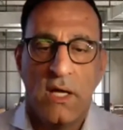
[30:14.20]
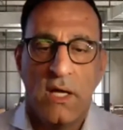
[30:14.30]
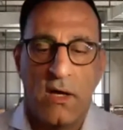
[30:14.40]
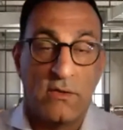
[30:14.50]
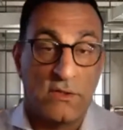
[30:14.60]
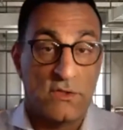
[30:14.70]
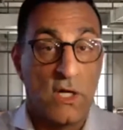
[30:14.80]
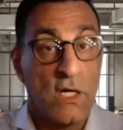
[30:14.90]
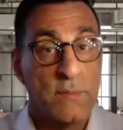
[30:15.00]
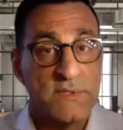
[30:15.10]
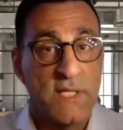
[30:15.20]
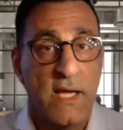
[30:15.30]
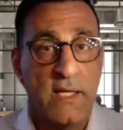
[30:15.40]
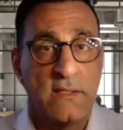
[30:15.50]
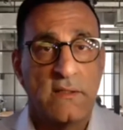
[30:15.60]
On the startup
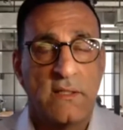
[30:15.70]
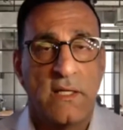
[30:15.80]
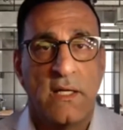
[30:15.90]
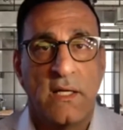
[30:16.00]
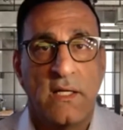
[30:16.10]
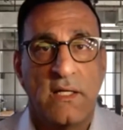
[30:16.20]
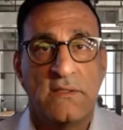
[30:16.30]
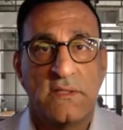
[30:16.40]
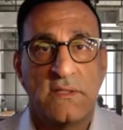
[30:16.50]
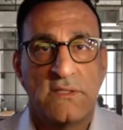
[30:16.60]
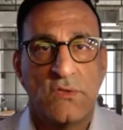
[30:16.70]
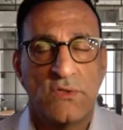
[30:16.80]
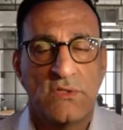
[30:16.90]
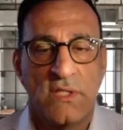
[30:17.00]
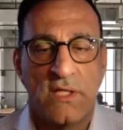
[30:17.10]
side, it's
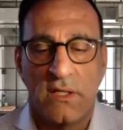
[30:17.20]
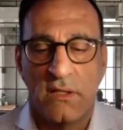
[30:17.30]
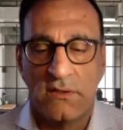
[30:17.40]
interesting.